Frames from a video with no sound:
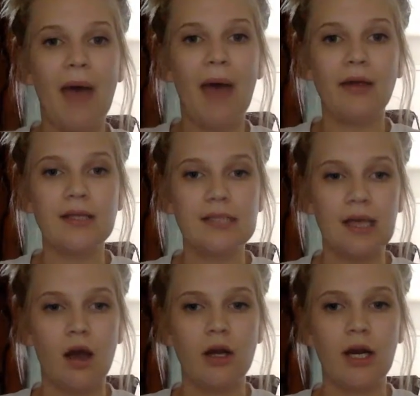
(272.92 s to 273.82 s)
balance it
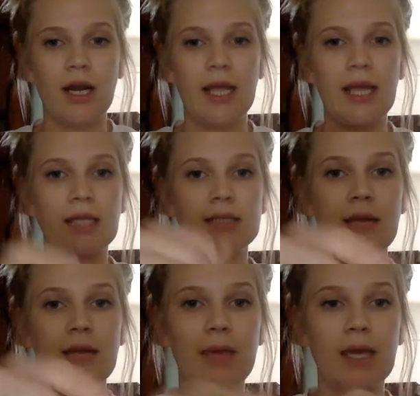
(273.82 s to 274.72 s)
on our hand
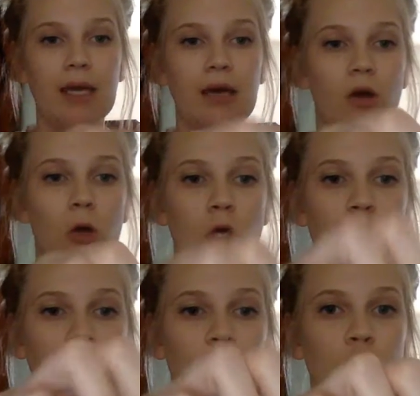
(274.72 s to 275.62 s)
and make it
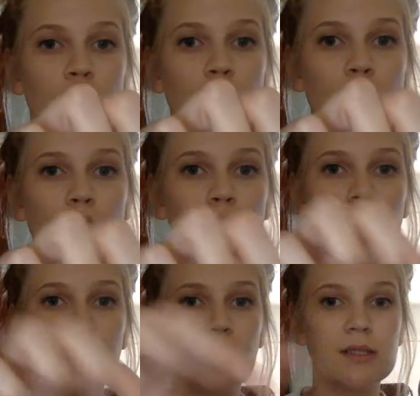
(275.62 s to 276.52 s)

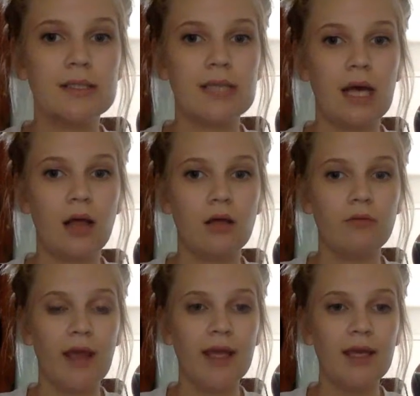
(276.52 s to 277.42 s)
super still,
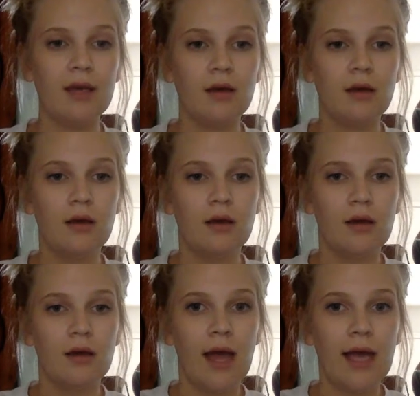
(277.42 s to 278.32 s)
right?
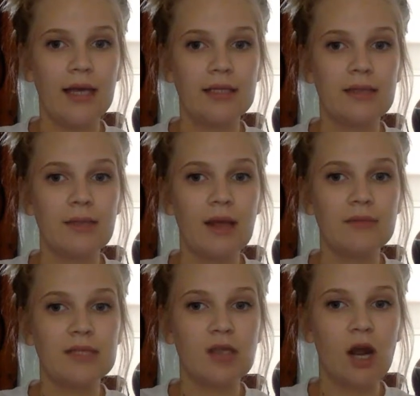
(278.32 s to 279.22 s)
And
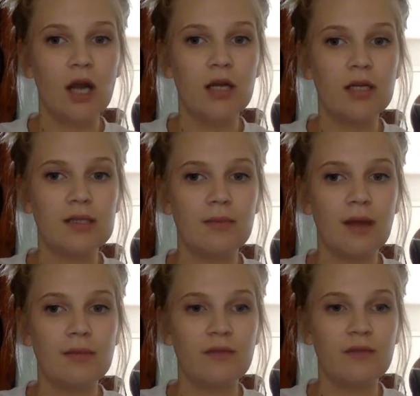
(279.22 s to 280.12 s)
sometimes it's hard and
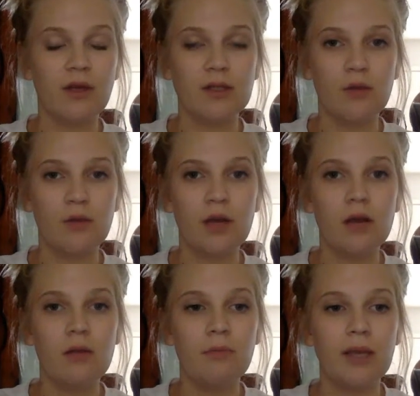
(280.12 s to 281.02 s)
sometimes it falls over,
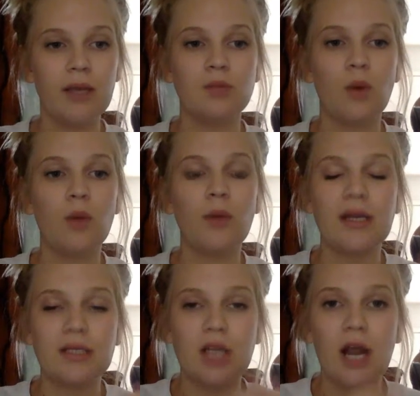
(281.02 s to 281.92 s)
but it's one way
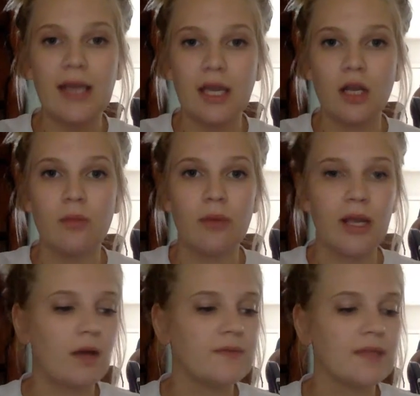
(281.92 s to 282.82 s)
to try to get your
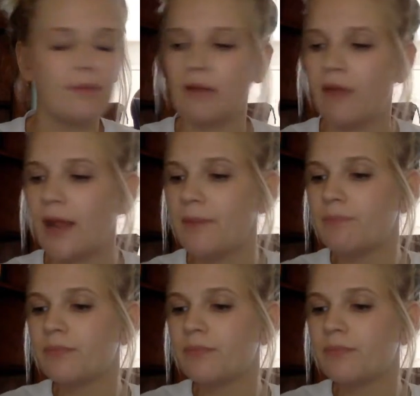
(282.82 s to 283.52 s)
brain off something, right?